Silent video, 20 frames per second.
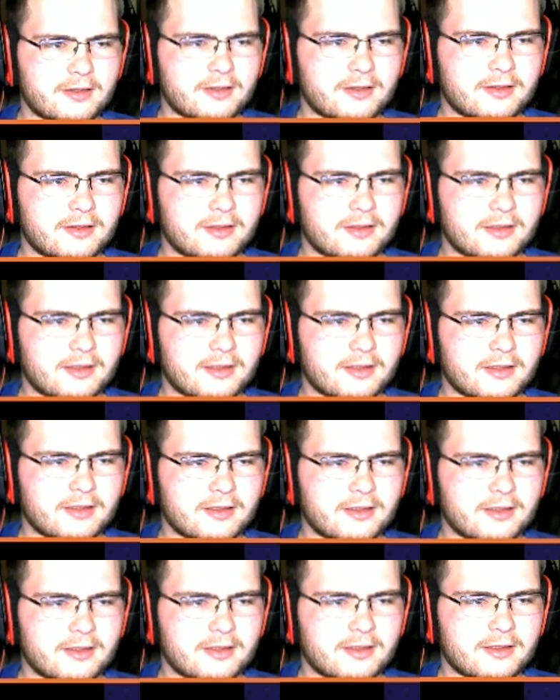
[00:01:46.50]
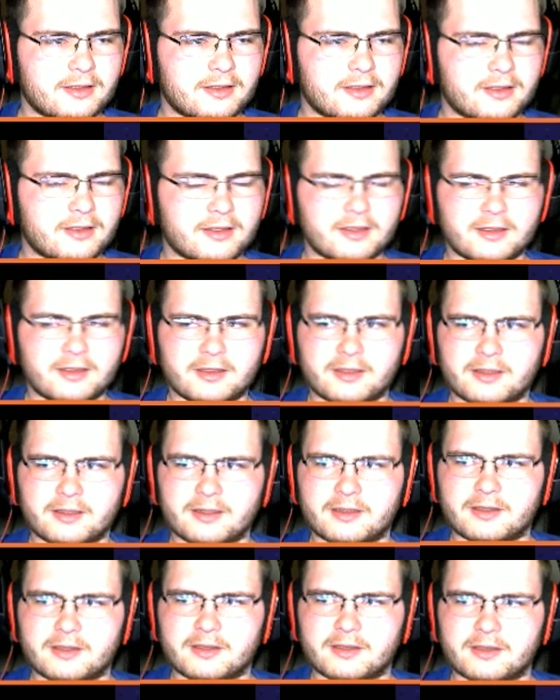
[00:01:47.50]

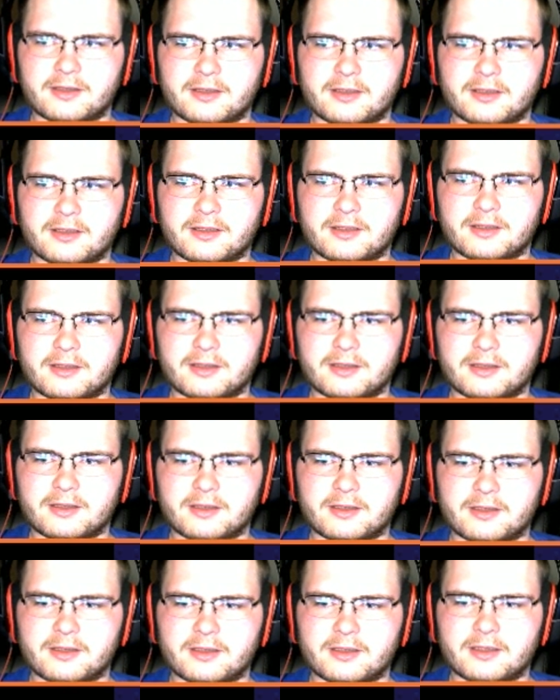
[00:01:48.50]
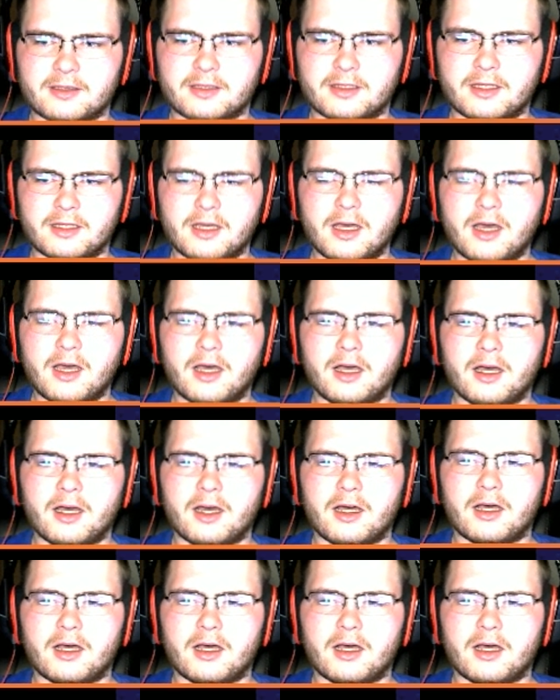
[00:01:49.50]
No one is speaking in this clip.